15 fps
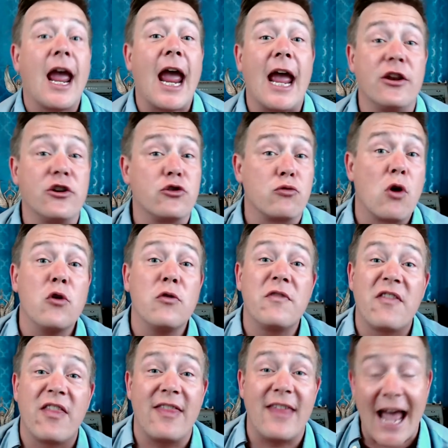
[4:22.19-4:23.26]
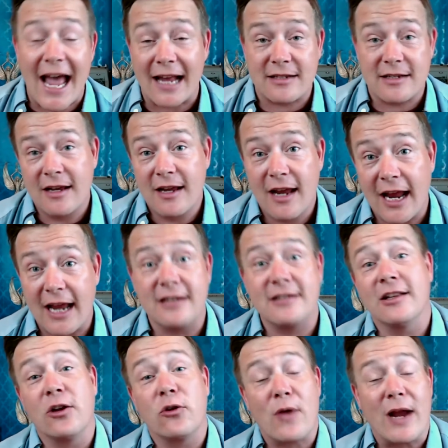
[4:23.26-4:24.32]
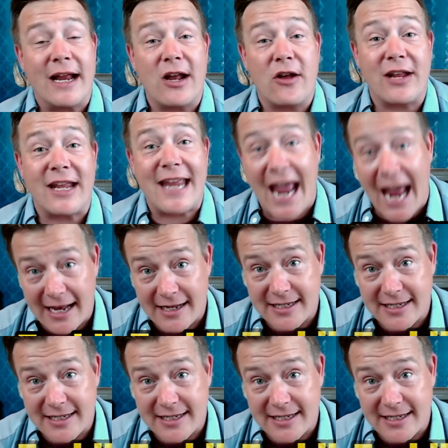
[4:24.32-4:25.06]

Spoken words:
and drove that until it ran out of gas.